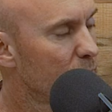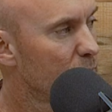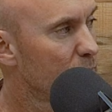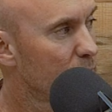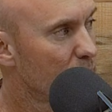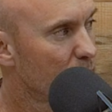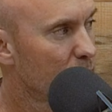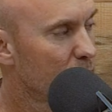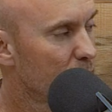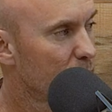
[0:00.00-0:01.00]

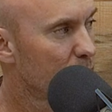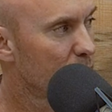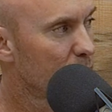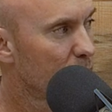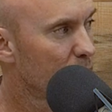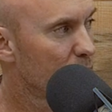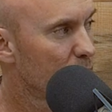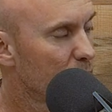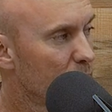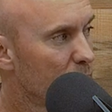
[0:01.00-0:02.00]

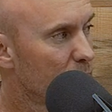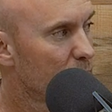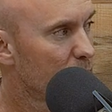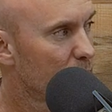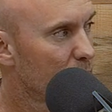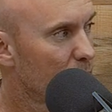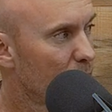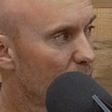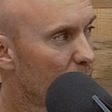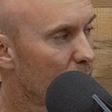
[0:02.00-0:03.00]

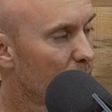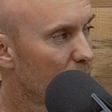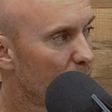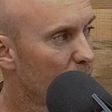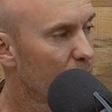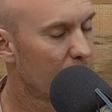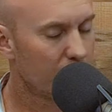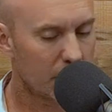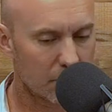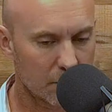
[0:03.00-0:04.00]

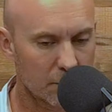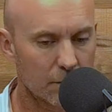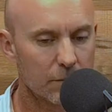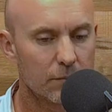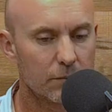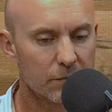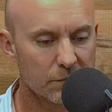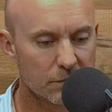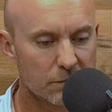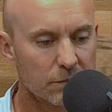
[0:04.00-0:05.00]

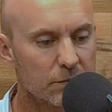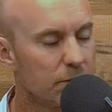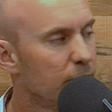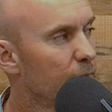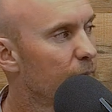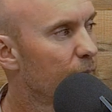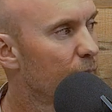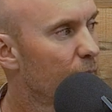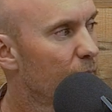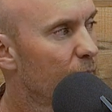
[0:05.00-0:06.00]

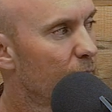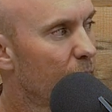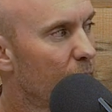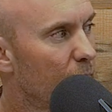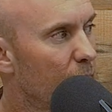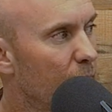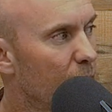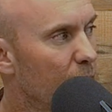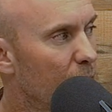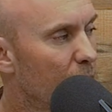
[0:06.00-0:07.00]

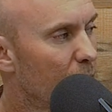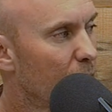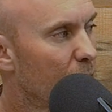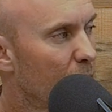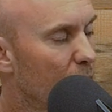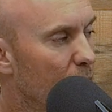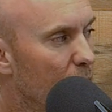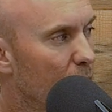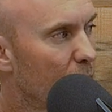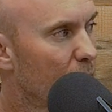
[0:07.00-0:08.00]

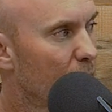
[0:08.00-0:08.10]
[no speech]